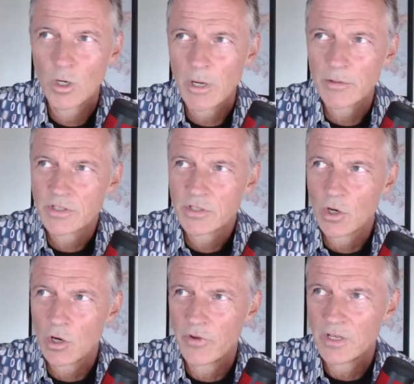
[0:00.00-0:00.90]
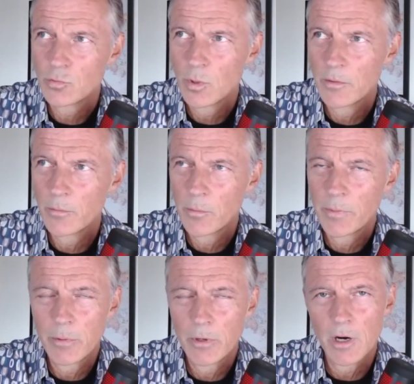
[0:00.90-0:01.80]
about surveys where
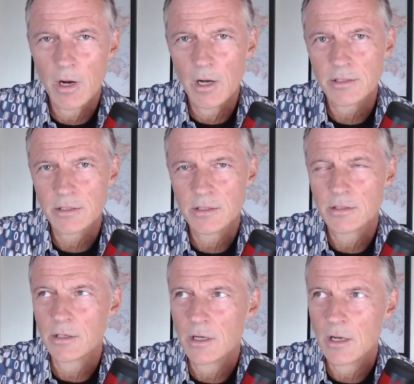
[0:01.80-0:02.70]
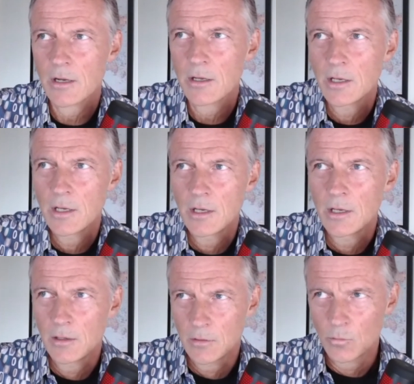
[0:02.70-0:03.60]
people are asked
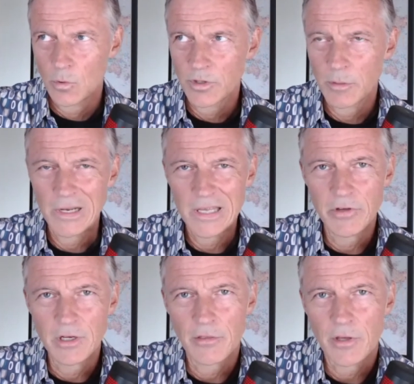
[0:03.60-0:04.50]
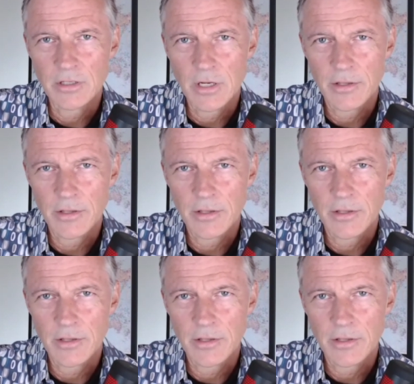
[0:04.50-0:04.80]
what they believe in and things like